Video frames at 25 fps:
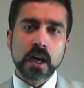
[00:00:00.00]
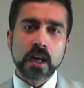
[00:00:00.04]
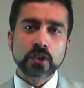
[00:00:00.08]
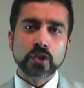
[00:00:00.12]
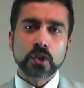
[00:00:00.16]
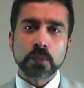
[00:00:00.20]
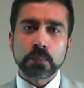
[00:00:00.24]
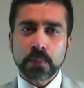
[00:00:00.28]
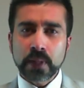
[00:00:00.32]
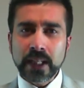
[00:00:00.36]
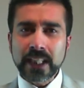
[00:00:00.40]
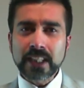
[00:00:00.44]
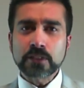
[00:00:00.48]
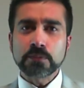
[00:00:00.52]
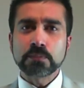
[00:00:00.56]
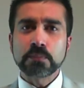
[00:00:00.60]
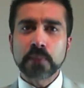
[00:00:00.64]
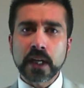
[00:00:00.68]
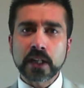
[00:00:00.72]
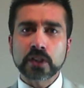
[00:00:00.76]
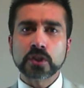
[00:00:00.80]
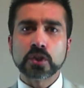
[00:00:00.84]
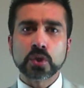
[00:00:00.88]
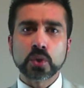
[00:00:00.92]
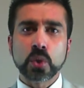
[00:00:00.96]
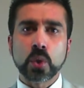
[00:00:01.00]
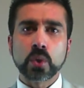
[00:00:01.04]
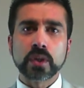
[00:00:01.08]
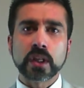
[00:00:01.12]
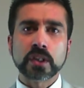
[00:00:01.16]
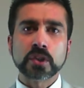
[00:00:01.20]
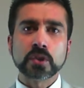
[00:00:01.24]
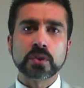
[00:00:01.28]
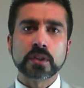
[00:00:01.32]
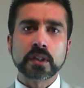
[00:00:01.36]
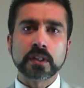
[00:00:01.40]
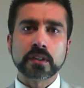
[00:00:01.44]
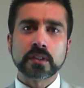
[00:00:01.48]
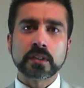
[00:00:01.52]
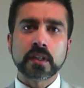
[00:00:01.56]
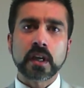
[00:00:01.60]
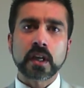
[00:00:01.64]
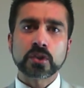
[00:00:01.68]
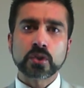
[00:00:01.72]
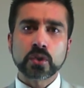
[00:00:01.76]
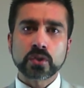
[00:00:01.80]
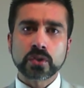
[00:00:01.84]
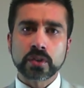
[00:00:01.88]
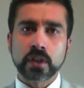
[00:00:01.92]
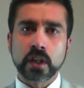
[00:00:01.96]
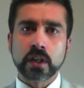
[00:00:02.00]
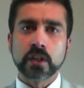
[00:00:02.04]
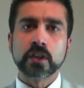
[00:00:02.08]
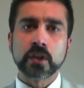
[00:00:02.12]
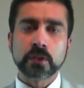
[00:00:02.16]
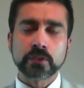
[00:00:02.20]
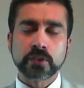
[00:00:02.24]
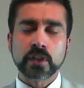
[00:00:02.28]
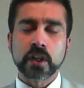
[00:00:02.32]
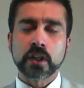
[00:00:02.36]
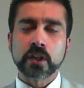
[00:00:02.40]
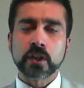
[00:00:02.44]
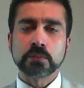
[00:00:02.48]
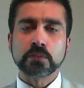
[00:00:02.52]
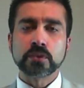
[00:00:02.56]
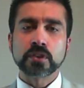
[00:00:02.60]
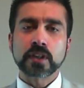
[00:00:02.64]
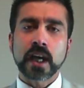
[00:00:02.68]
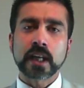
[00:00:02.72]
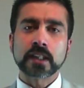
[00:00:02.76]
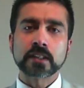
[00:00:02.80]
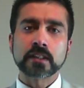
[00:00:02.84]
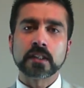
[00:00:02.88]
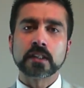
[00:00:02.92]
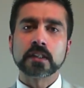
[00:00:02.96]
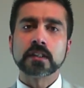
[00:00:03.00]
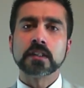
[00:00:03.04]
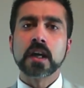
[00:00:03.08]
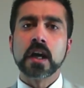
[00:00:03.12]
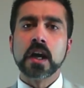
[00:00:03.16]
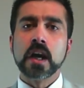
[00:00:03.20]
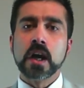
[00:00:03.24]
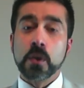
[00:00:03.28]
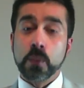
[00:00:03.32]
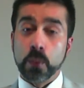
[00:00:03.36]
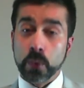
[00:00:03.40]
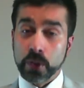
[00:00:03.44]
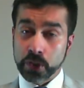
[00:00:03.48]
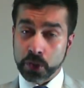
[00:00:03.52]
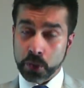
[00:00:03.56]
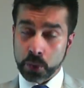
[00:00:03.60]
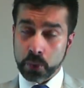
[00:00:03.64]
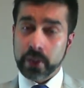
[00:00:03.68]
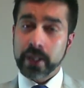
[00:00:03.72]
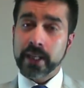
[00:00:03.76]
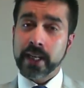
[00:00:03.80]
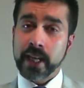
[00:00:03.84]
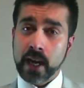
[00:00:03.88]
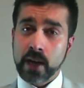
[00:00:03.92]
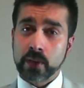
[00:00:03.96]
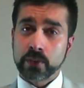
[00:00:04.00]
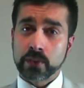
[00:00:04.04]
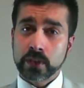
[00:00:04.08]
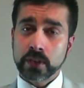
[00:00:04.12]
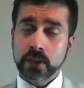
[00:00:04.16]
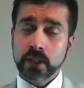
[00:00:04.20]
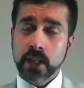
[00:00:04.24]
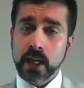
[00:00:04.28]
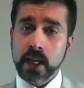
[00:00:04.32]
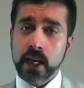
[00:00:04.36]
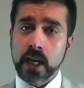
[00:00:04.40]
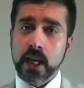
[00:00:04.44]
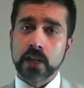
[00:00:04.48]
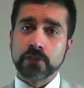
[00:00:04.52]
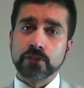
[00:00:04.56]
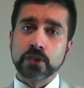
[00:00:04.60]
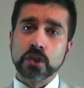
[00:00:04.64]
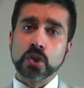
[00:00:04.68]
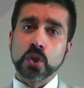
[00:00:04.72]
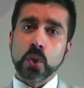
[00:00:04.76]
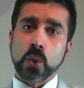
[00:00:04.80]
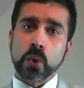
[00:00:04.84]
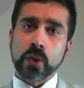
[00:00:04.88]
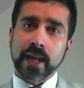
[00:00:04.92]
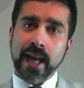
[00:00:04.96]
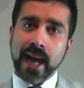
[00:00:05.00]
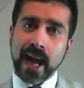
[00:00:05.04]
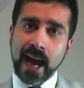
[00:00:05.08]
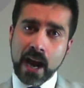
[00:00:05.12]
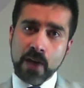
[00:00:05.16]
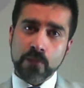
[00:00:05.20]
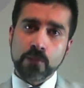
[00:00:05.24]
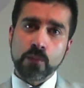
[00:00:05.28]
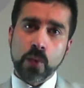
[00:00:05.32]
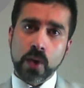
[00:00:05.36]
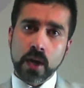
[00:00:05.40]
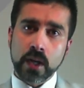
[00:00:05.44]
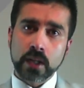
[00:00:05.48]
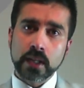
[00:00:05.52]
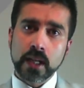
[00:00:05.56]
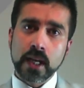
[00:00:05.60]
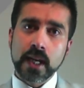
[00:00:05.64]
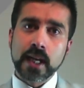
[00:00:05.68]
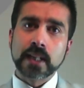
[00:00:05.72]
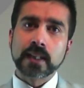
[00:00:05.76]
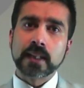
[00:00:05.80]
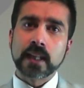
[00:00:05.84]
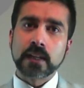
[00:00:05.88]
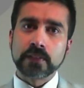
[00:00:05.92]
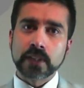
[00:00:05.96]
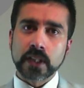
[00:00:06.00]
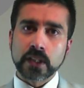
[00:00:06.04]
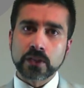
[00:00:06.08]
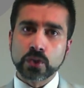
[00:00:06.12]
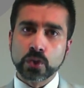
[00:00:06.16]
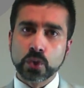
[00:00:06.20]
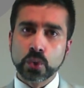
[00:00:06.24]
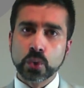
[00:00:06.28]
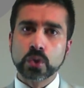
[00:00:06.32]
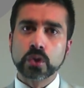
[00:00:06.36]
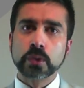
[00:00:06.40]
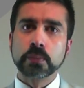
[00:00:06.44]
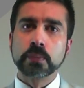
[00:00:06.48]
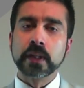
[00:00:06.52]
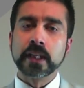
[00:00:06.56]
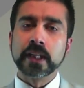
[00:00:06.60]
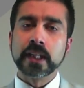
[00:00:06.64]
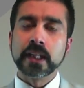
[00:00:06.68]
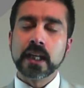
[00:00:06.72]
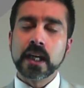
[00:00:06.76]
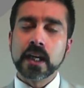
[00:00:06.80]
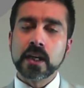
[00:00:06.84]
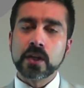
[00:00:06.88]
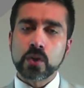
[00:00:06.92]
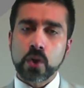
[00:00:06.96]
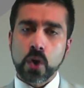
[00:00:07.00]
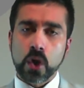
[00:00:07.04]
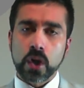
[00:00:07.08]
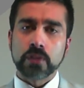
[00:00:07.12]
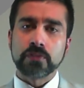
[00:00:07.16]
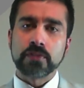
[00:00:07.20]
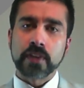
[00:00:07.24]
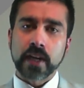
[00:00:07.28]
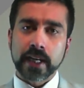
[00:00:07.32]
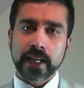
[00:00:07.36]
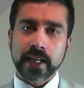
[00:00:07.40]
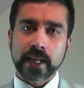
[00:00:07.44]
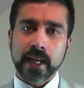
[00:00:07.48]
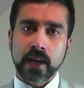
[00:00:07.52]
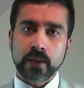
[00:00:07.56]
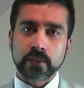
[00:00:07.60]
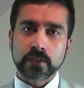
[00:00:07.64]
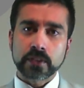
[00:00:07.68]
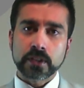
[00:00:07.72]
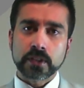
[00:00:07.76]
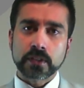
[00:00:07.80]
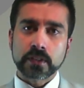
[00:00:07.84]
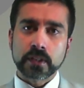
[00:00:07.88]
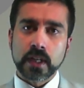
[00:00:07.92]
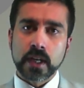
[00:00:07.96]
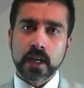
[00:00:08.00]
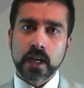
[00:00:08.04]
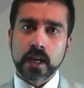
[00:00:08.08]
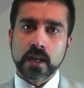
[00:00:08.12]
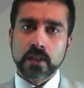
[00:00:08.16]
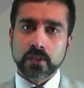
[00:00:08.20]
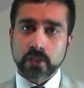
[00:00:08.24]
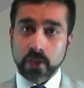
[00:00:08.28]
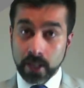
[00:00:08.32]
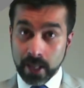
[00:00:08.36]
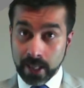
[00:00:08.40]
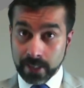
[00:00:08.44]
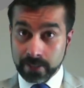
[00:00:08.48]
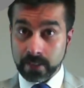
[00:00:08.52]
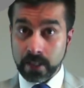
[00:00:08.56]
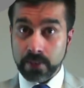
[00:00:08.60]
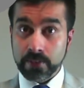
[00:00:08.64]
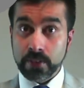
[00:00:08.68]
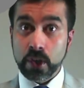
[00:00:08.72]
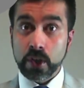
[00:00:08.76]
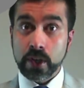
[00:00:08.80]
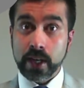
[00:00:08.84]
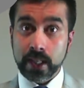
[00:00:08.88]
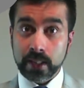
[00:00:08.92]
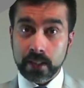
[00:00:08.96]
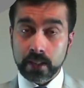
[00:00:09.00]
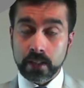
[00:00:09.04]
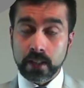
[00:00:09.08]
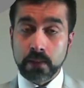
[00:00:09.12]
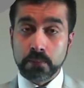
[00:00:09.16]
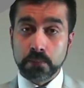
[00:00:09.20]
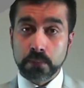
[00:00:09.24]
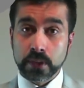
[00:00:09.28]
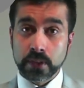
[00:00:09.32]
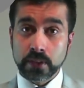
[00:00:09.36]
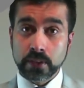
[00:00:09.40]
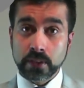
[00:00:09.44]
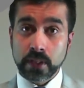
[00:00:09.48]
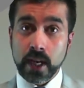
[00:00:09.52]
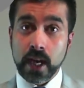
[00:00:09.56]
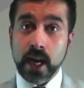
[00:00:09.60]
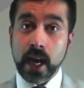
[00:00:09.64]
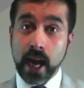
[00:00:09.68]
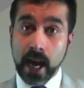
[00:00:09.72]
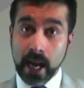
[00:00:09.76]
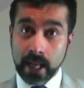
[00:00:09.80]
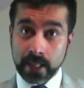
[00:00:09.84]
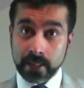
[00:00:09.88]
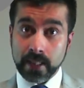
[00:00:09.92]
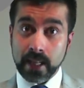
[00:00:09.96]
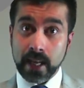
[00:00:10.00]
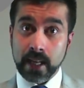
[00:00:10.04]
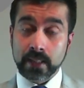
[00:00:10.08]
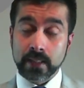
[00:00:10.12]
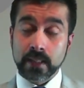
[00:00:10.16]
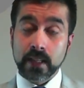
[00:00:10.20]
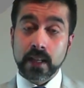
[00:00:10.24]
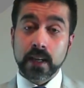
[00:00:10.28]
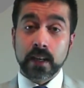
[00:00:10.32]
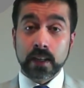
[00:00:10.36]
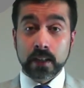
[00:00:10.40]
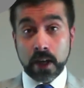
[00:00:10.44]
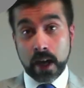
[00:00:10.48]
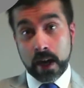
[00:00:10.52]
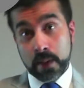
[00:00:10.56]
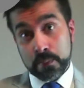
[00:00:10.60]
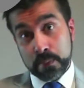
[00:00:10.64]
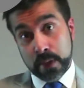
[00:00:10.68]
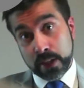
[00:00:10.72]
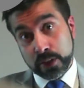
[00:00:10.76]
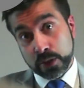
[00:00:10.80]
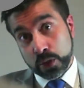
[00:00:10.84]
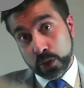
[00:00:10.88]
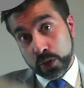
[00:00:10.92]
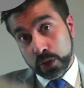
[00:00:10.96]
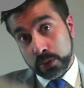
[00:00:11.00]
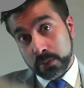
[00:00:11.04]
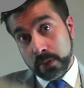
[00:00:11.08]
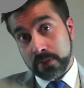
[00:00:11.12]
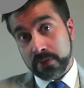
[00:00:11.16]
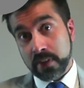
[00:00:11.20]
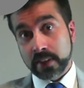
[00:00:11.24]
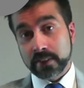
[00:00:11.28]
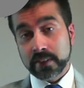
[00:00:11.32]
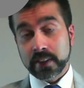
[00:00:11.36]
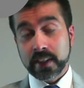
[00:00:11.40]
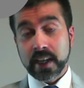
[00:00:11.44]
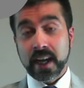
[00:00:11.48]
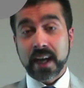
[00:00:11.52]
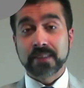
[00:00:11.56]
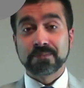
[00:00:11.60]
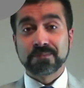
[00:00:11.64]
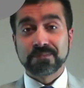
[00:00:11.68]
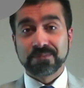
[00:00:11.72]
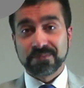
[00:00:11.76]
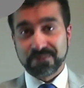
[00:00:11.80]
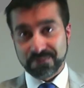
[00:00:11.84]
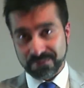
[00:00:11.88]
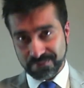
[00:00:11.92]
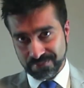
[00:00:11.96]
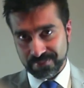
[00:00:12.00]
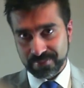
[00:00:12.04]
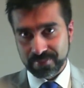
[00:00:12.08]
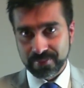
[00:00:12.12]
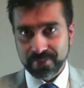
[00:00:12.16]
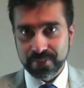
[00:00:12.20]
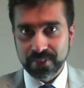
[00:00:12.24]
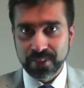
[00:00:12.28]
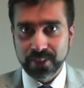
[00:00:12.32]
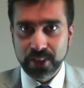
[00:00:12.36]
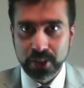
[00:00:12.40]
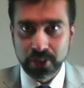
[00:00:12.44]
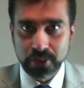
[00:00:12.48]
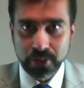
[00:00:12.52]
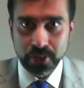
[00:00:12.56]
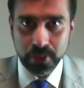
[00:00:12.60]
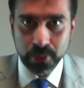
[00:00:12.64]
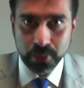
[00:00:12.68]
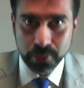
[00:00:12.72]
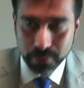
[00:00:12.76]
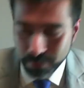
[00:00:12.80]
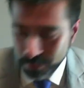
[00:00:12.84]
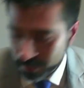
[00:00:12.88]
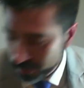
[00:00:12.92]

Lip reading: So please make sure that you discuss your circumstances with your accountant, and if you don't have one, then with a suitably qualified accountant. So let's have a look at the numbers and then I may show you my face again. See you soon.